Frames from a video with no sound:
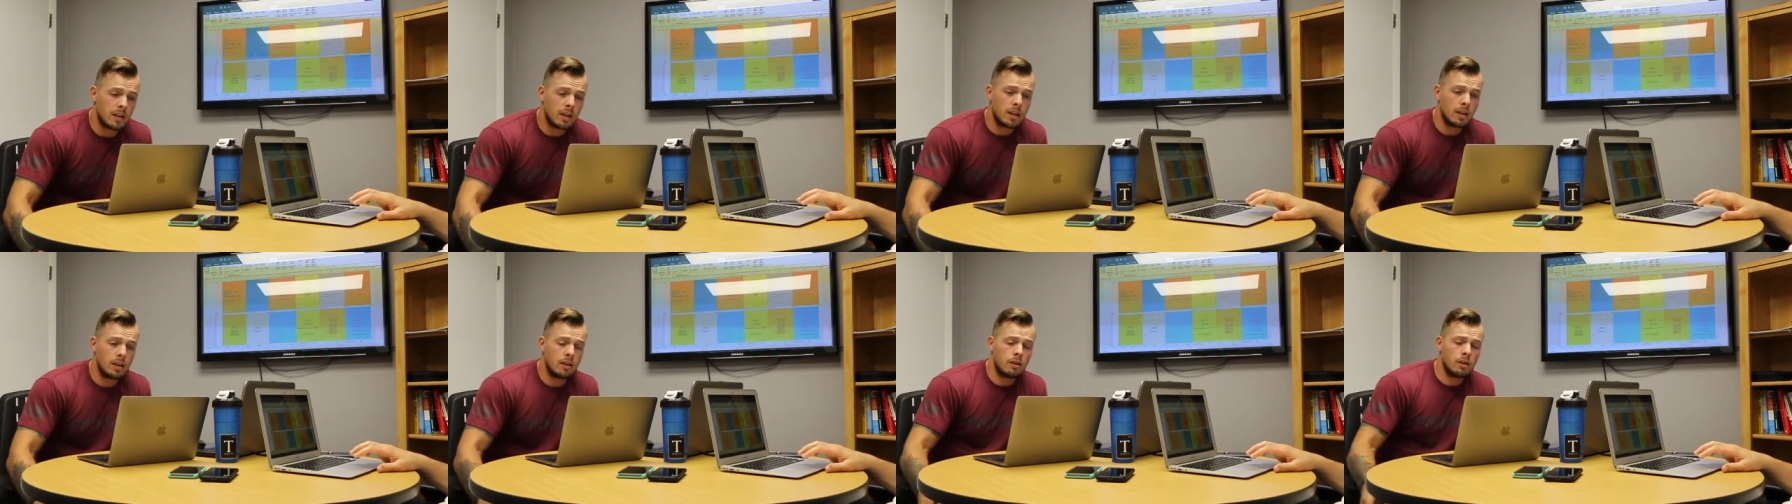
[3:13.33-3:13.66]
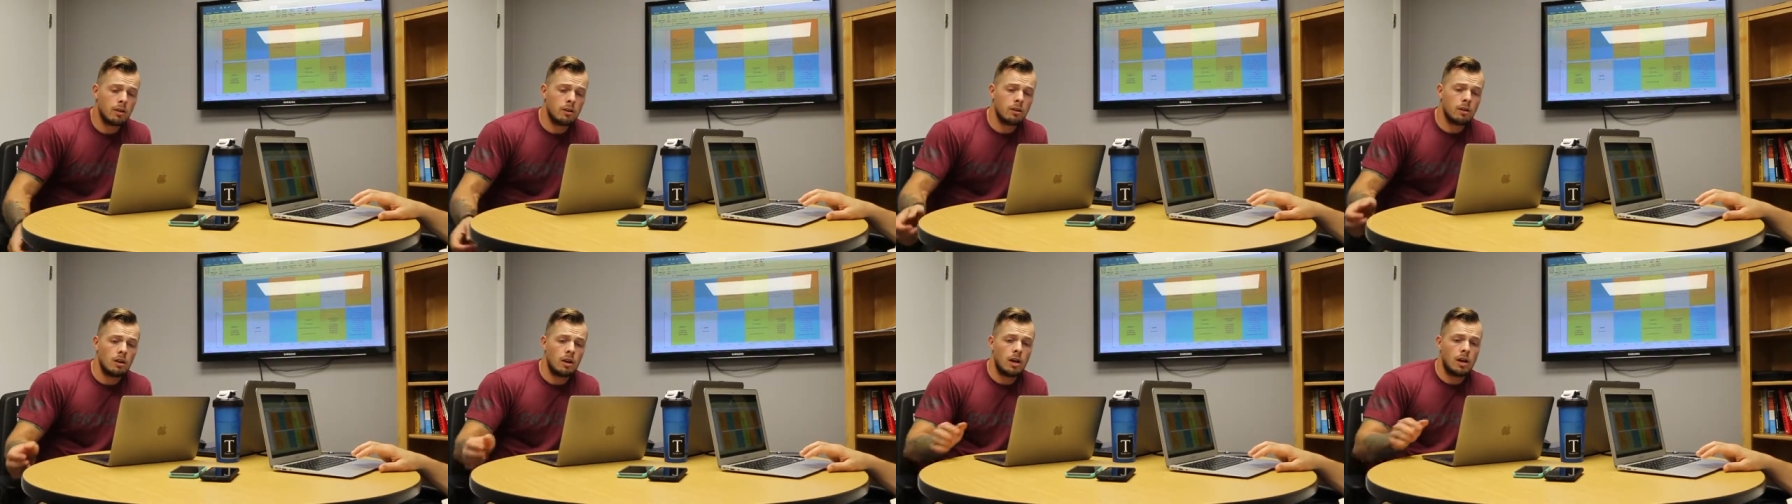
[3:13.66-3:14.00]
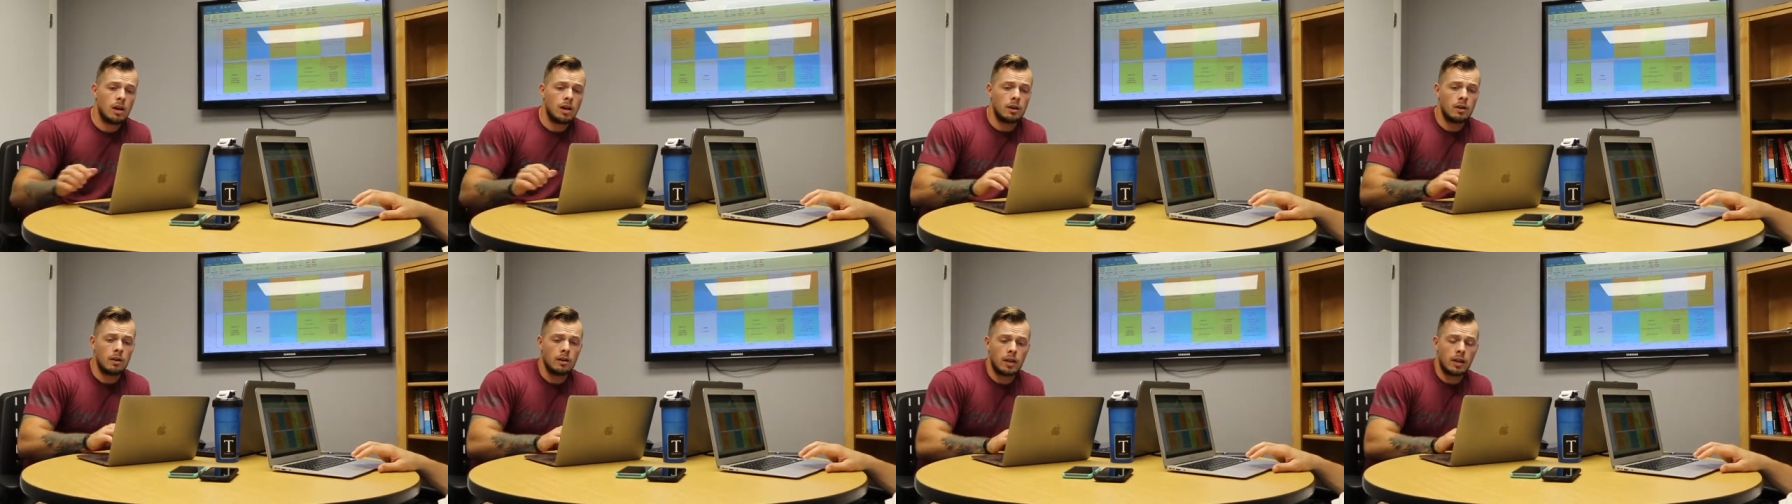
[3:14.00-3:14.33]
in here.
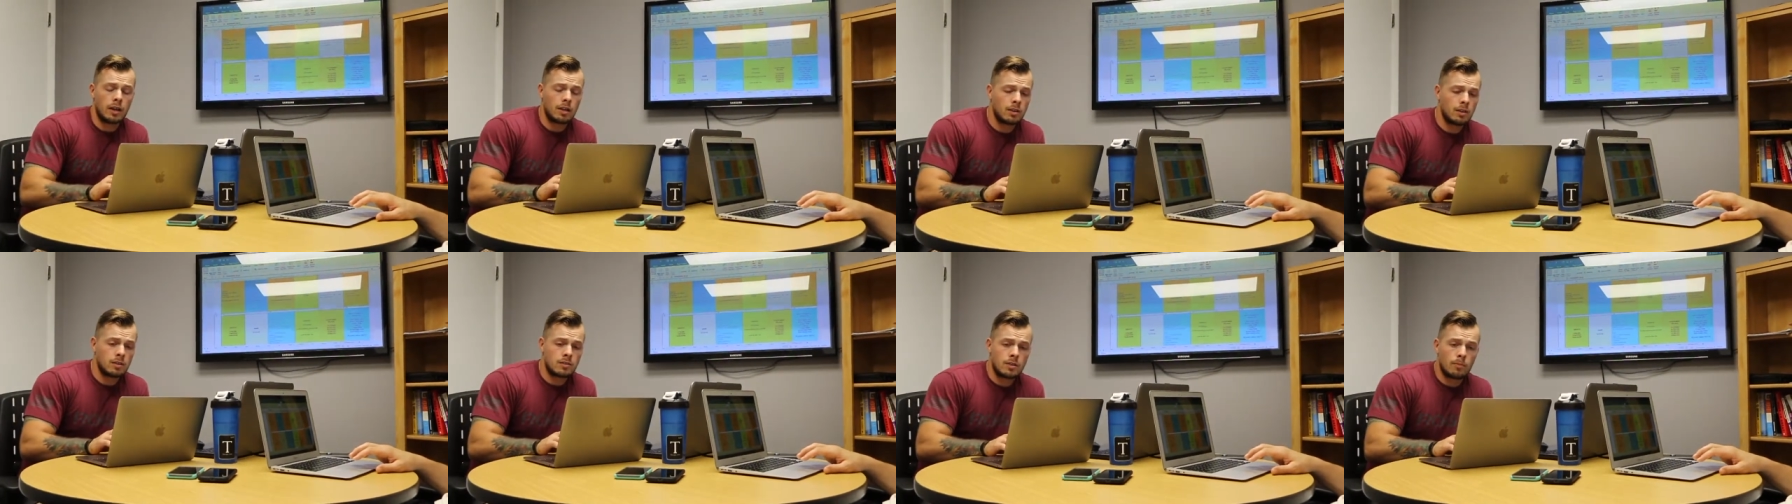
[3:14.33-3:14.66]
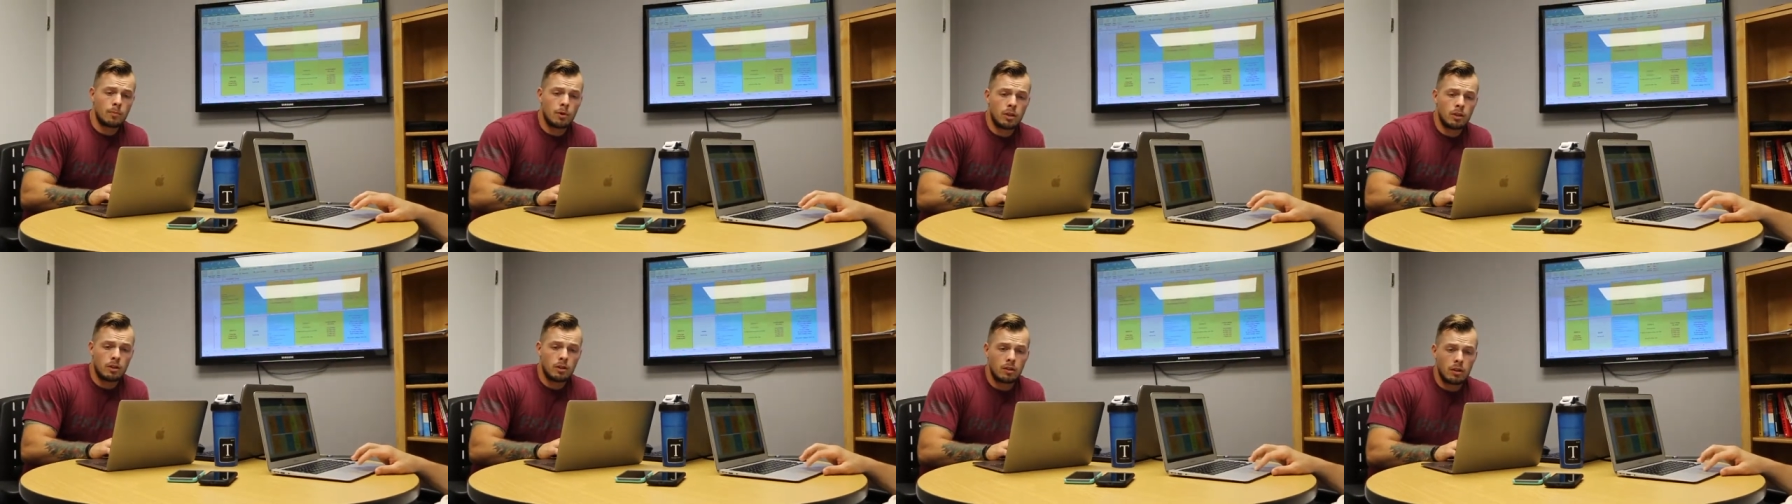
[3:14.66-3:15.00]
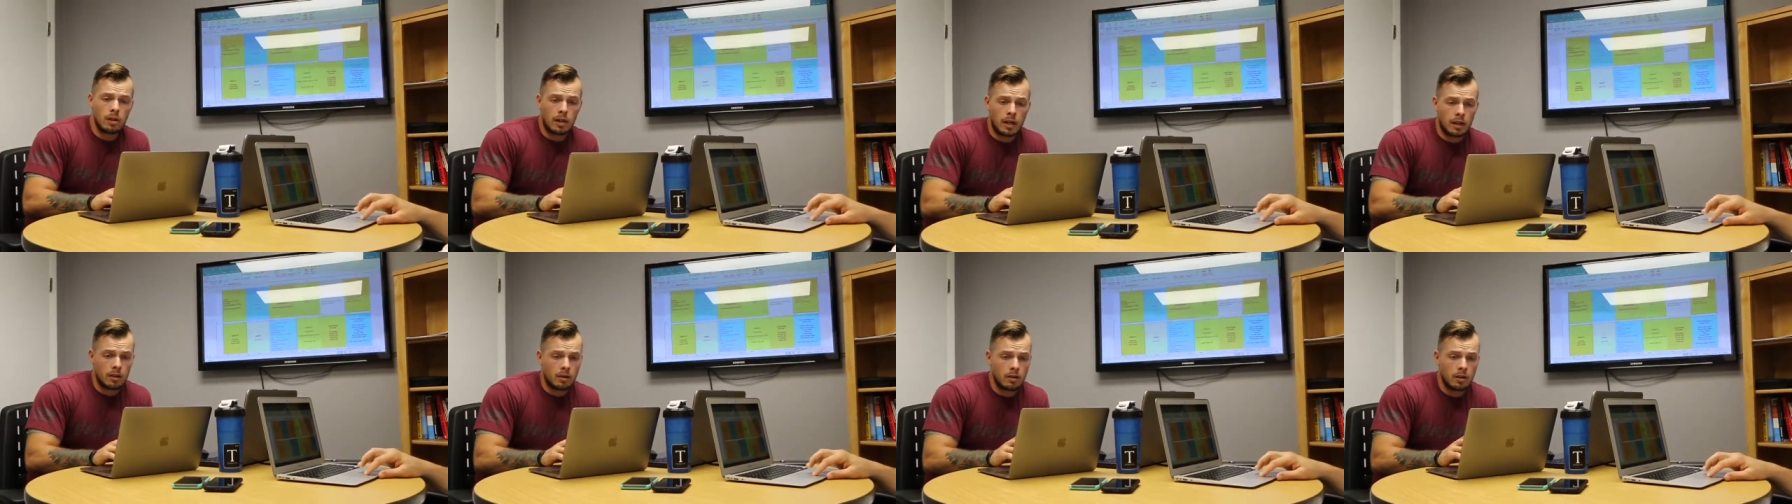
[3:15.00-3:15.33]
Like
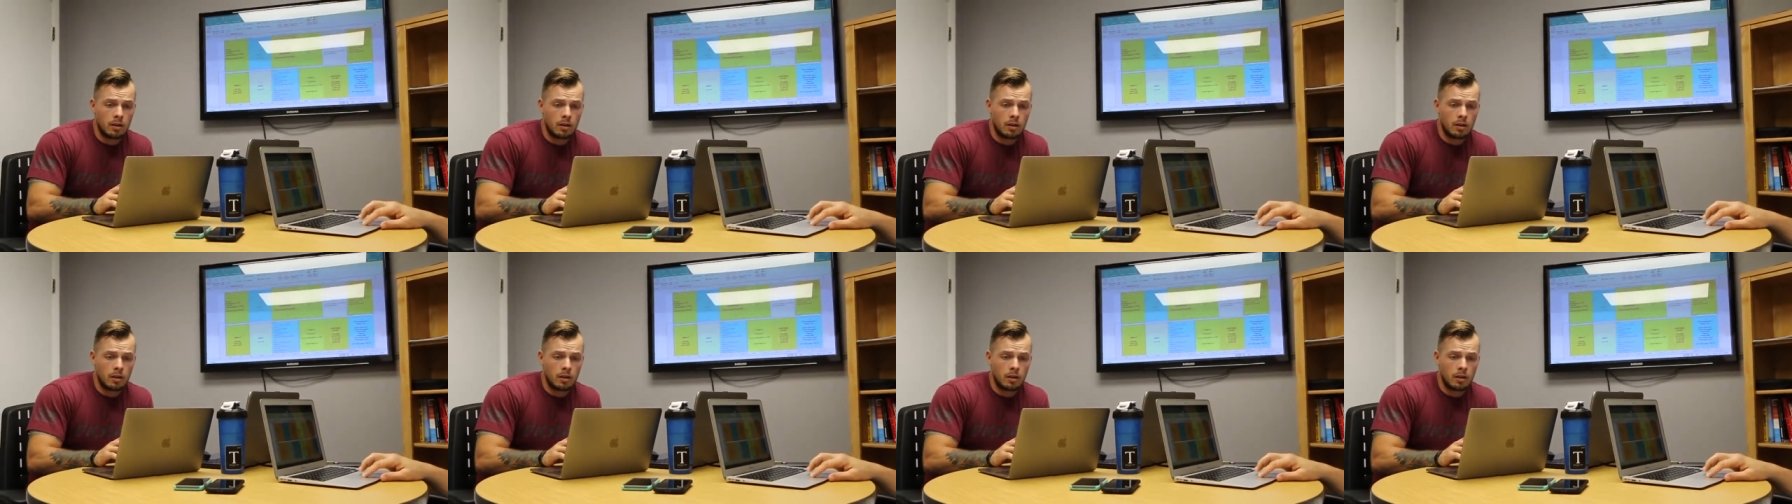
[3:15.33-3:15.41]
on